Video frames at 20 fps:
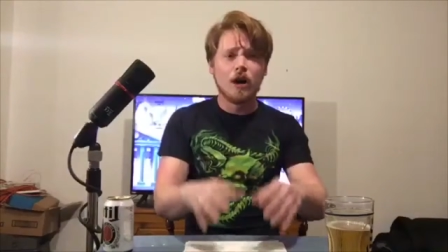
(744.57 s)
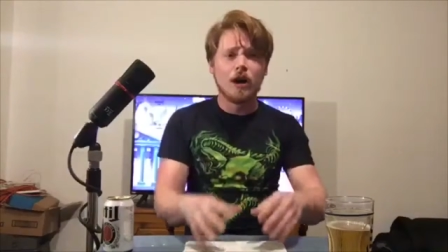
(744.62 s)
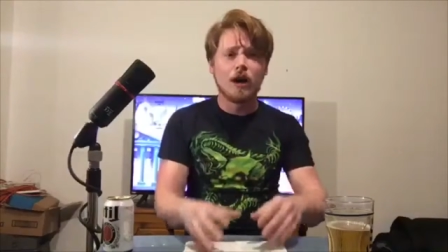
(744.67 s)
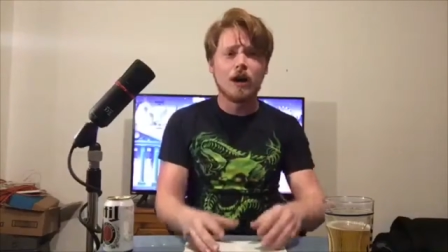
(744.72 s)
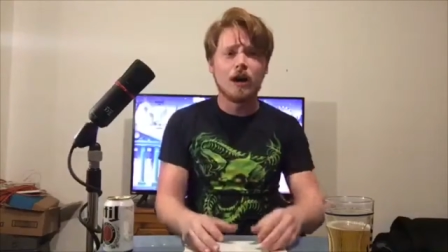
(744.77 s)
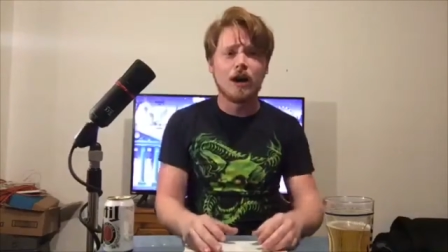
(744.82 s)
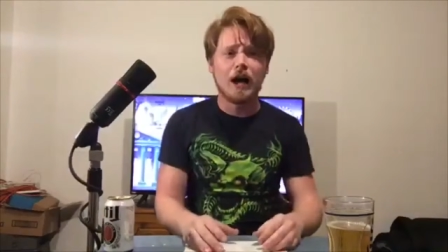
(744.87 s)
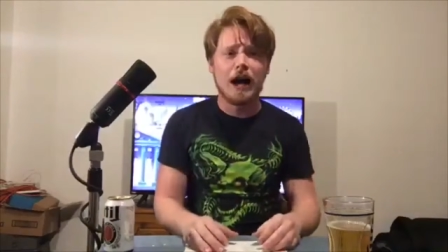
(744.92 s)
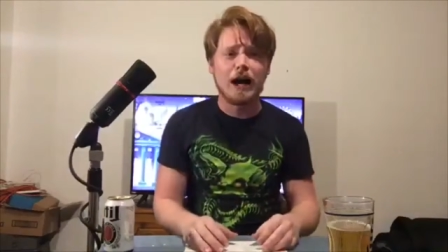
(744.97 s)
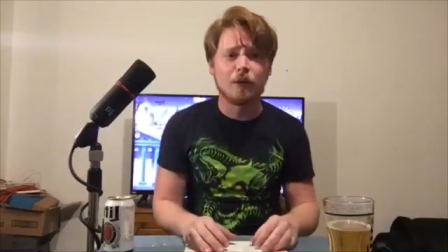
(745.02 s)

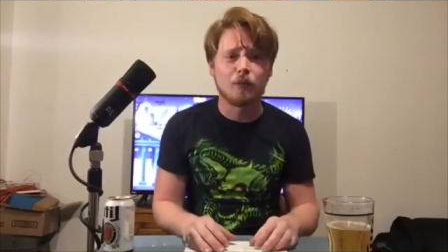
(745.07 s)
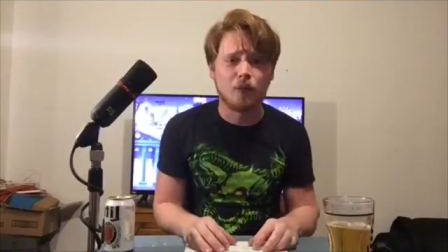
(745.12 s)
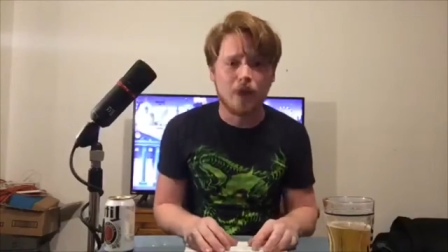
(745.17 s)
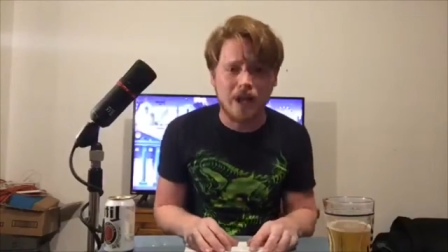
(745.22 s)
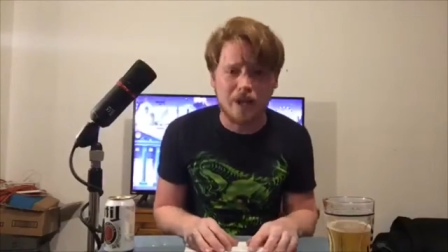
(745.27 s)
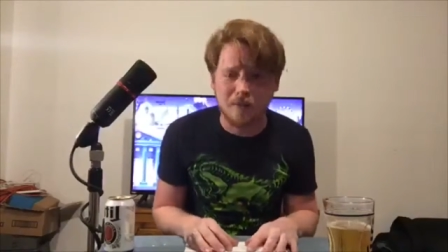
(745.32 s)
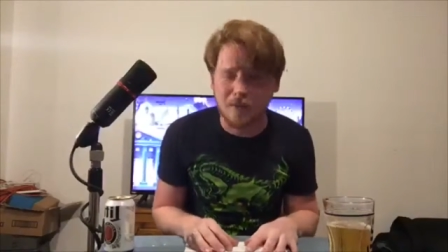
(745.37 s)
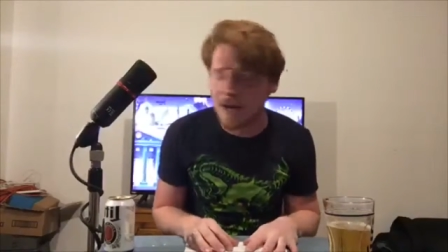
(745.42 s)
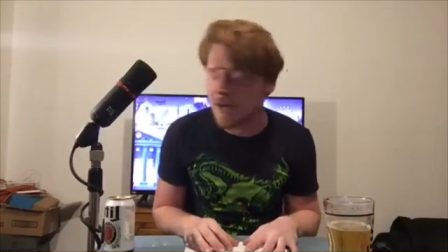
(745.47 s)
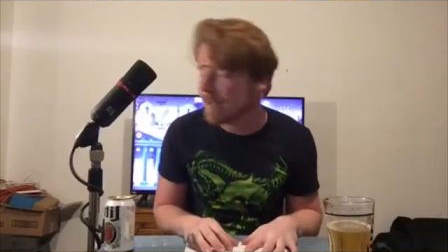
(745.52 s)

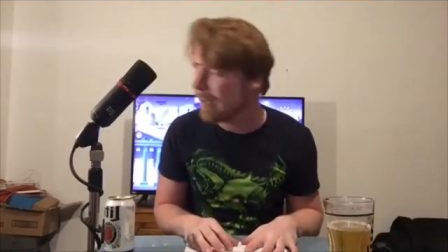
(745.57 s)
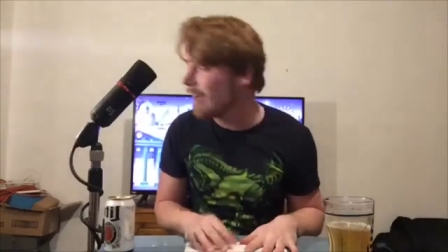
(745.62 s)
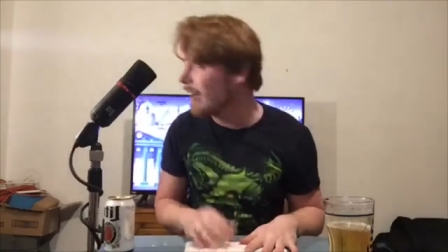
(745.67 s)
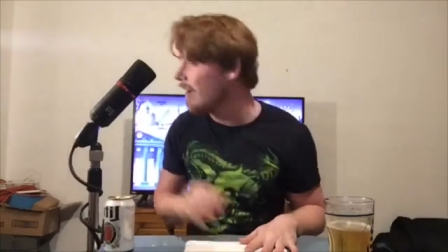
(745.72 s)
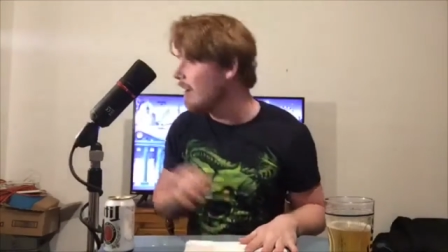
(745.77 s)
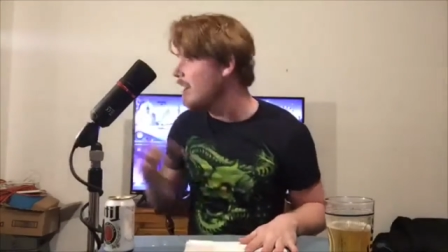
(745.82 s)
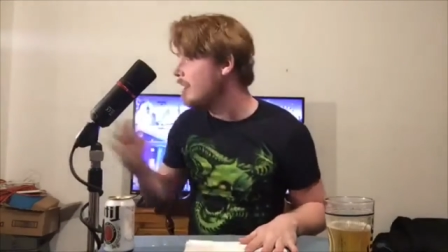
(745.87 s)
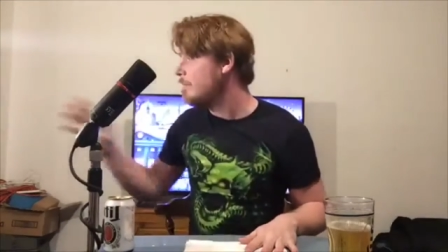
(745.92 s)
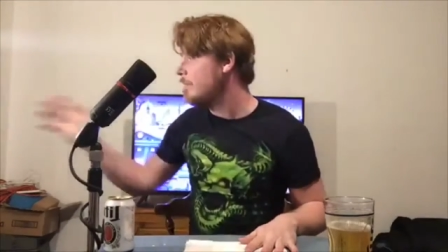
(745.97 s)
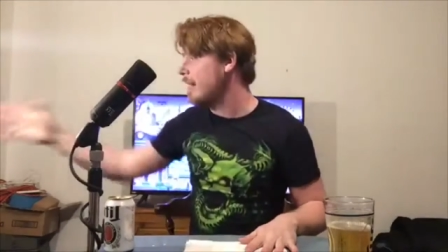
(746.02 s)
irate right
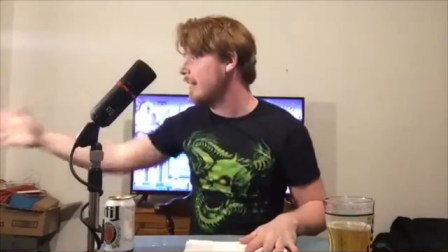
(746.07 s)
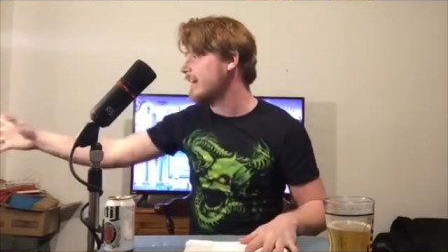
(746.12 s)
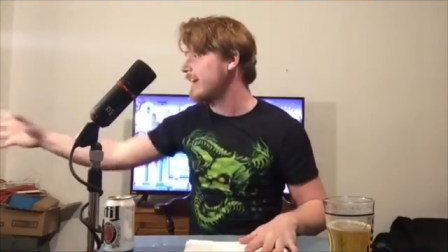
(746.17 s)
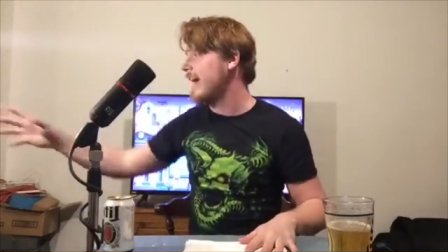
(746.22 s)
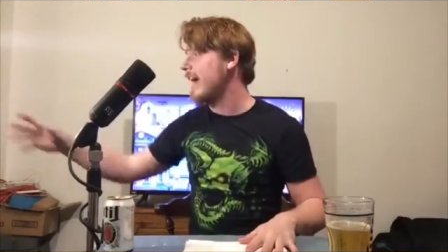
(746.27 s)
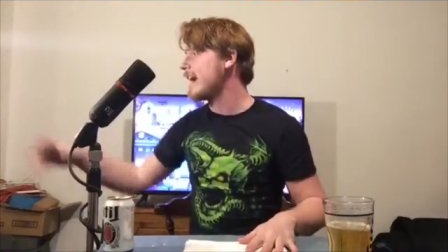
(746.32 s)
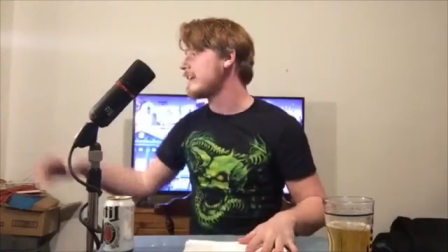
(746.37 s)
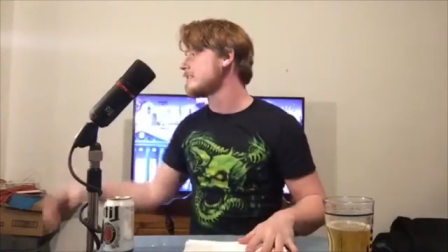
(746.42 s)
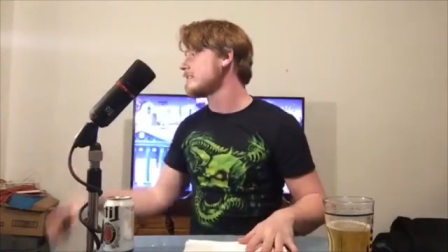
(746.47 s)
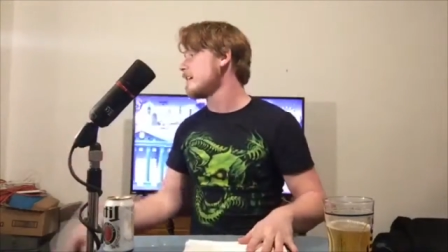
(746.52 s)
now. My
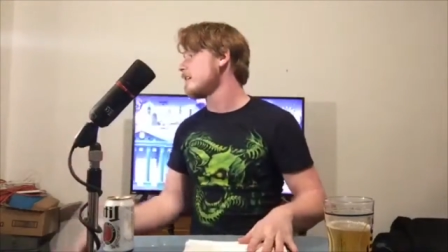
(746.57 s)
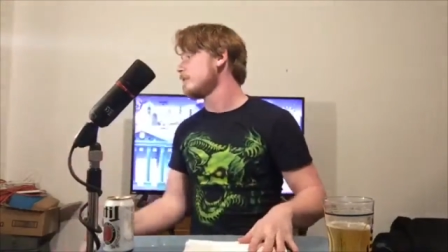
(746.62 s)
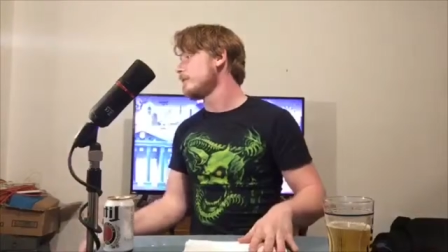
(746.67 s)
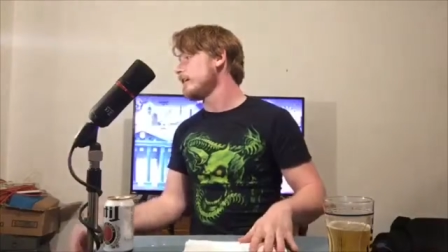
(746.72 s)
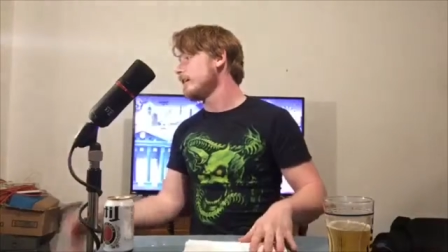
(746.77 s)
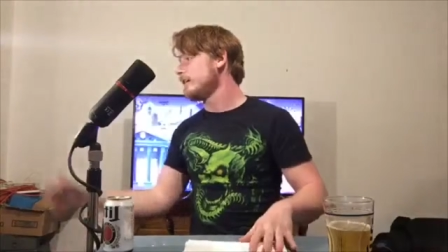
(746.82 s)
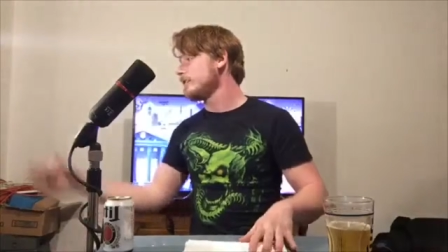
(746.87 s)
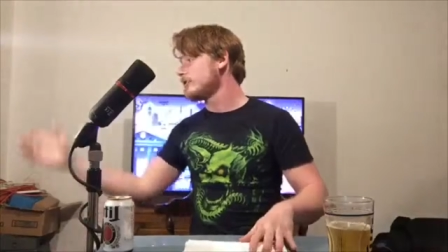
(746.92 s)
cat's irate.